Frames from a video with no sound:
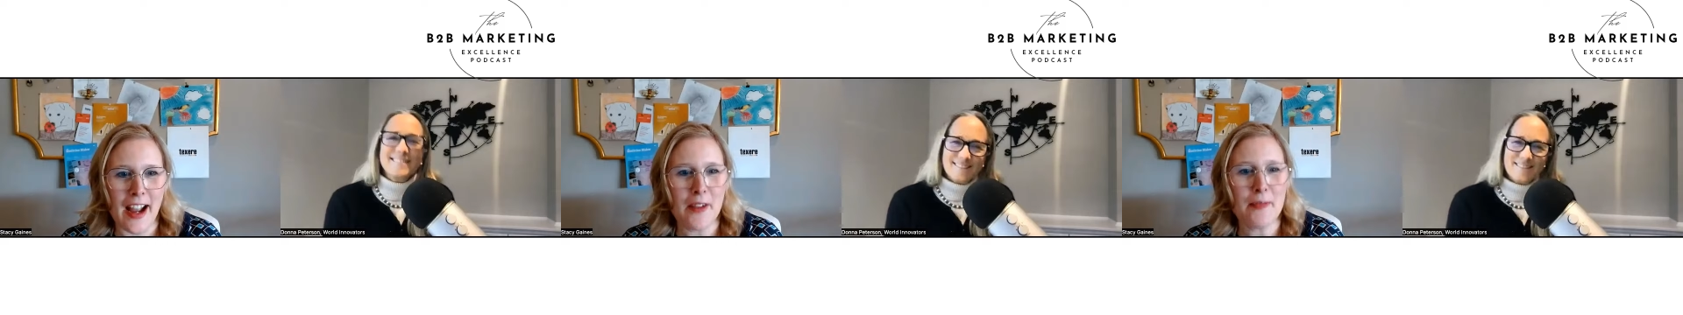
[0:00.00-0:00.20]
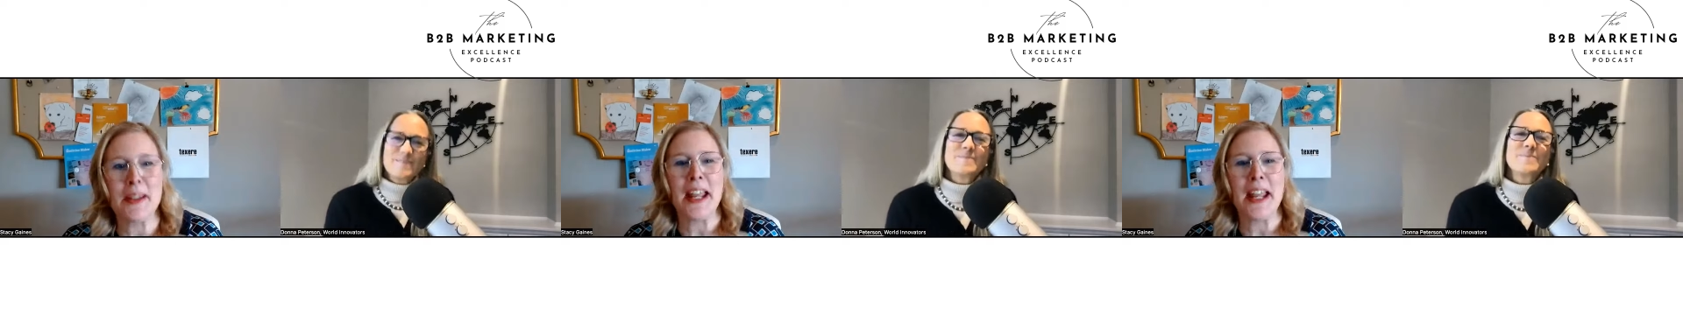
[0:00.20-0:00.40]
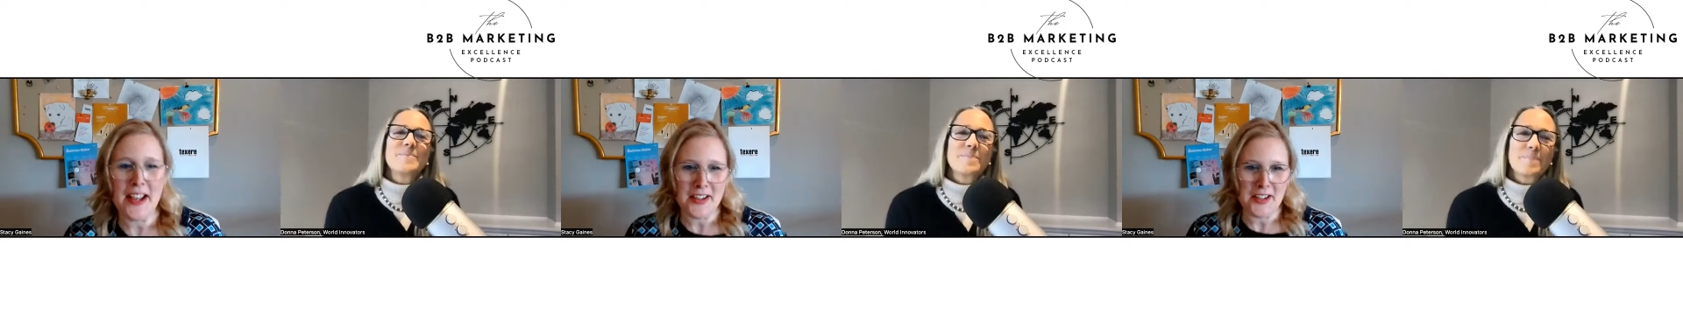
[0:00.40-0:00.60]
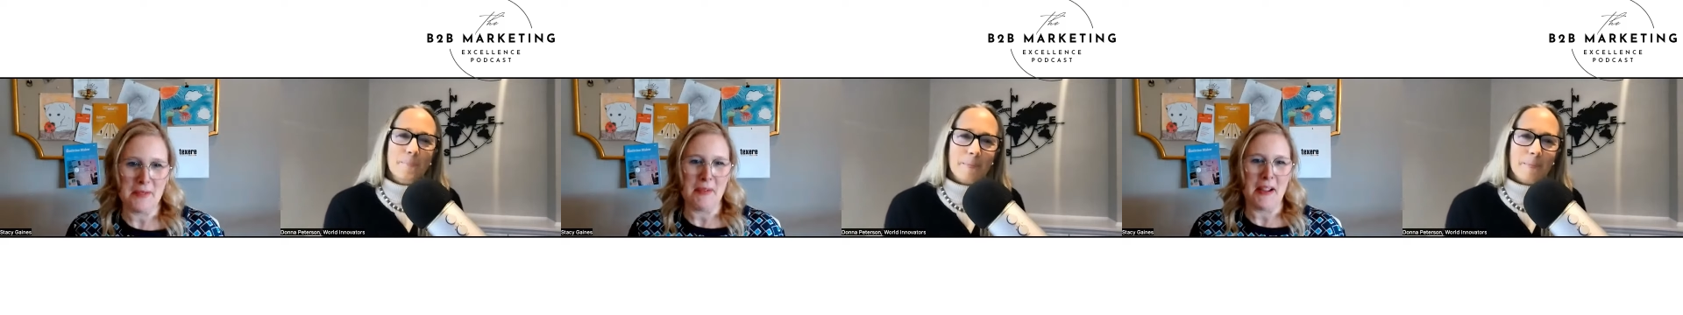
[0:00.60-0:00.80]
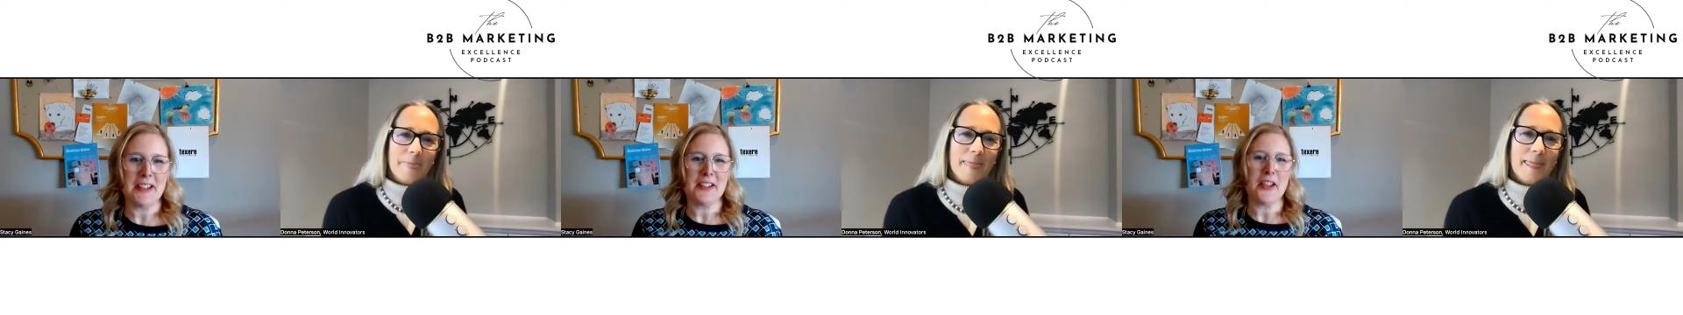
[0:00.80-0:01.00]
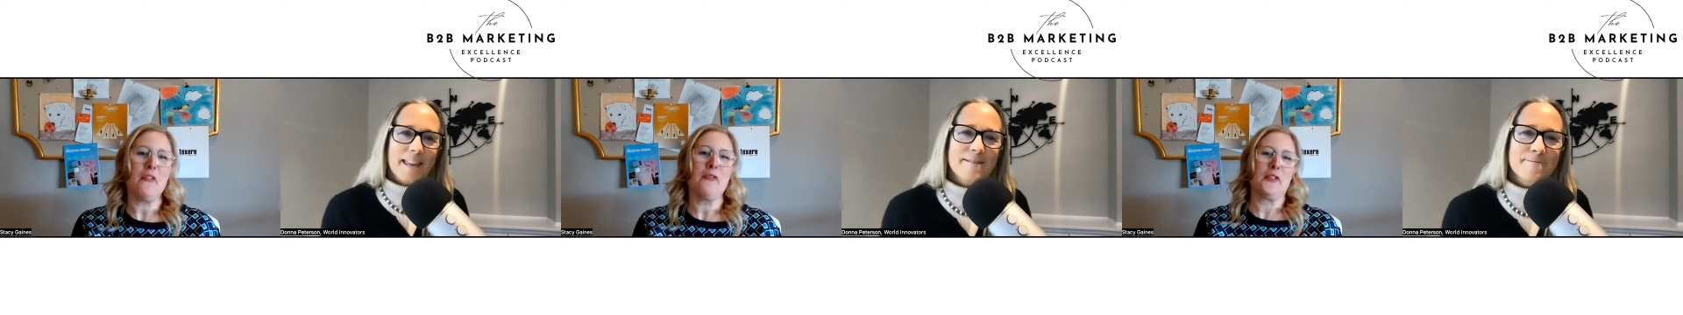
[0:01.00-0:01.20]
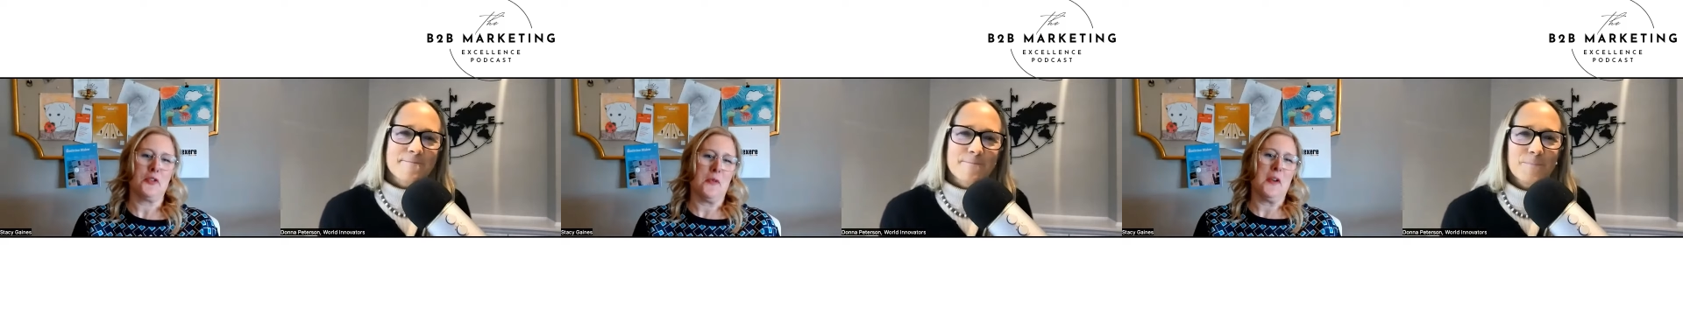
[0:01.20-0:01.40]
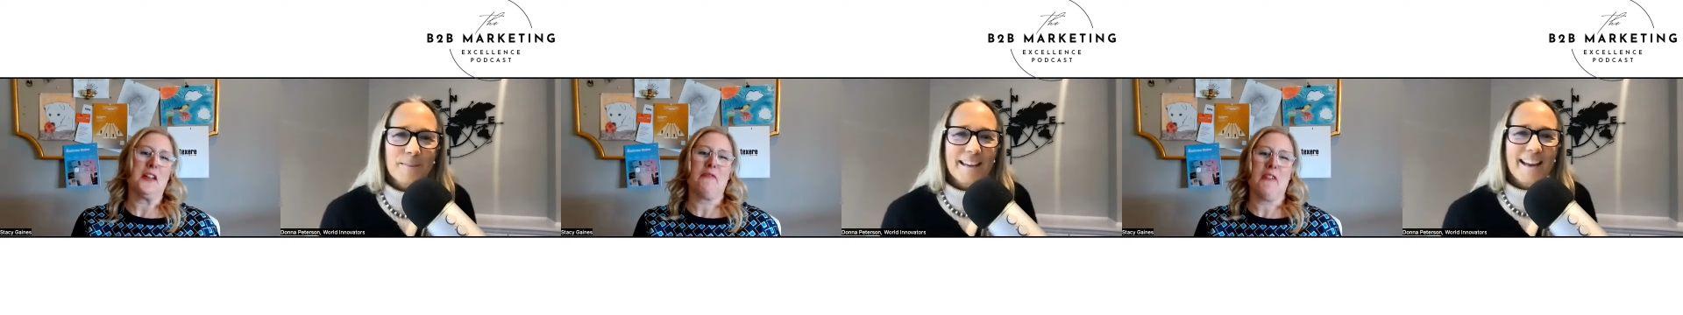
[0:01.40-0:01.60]
Speaker 1: I've been asking myself for
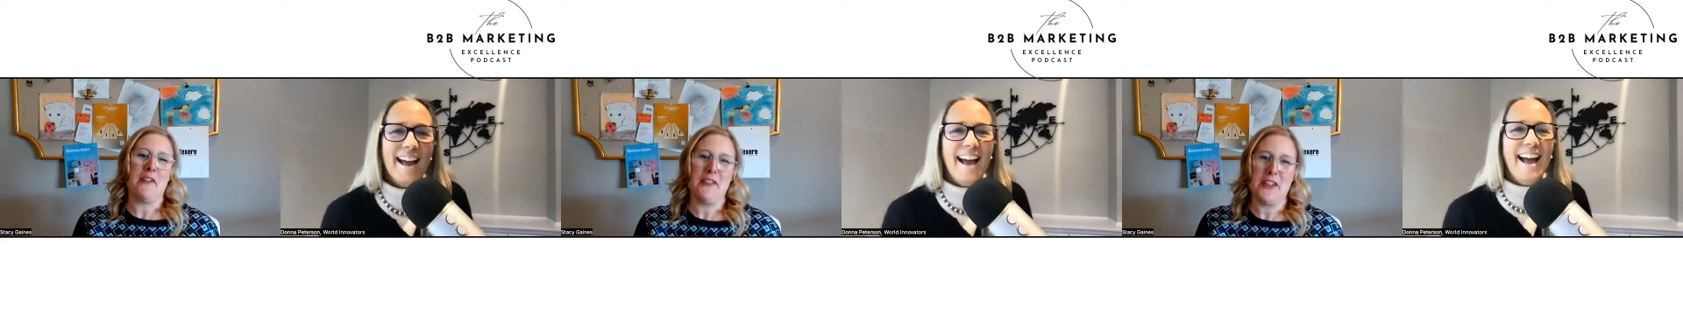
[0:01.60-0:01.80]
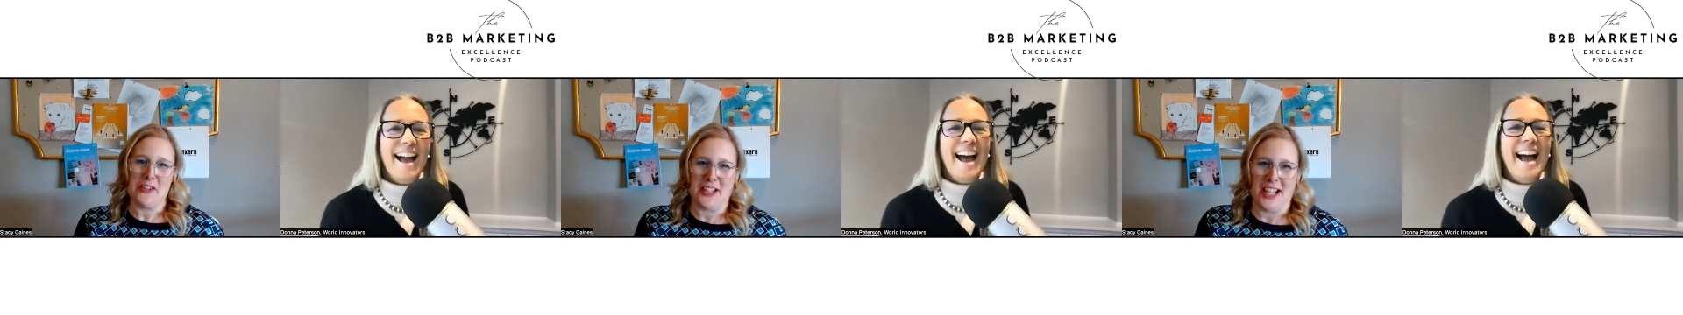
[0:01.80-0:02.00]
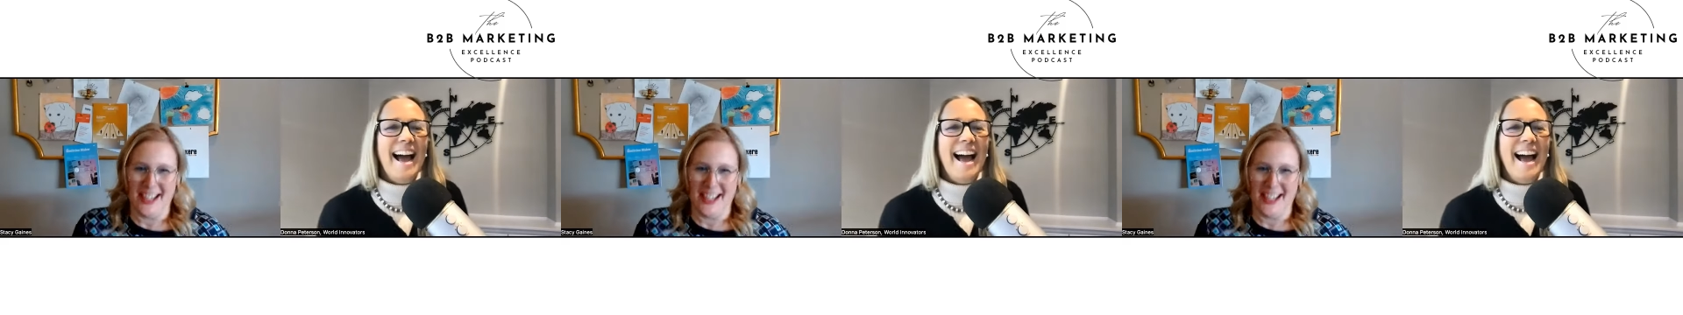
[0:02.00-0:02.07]
25 years.